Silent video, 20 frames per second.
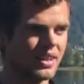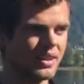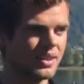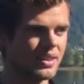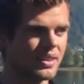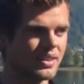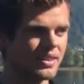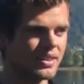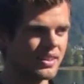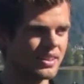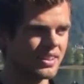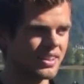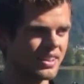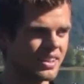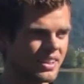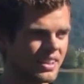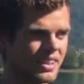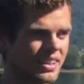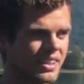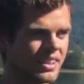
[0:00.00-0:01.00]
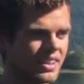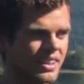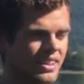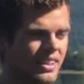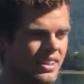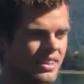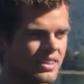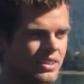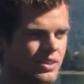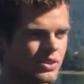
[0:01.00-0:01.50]
The
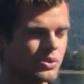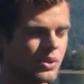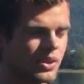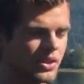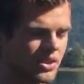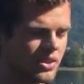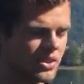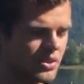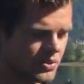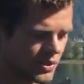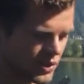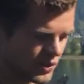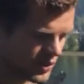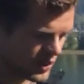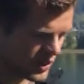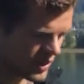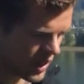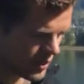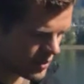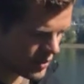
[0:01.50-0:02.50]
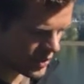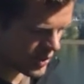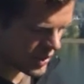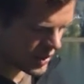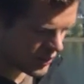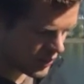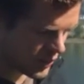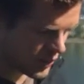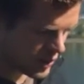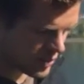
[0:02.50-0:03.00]
250 grams
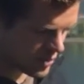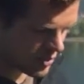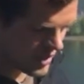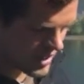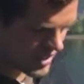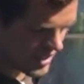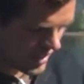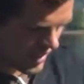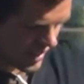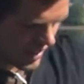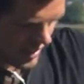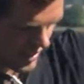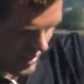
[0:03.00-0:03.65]
reinforcements are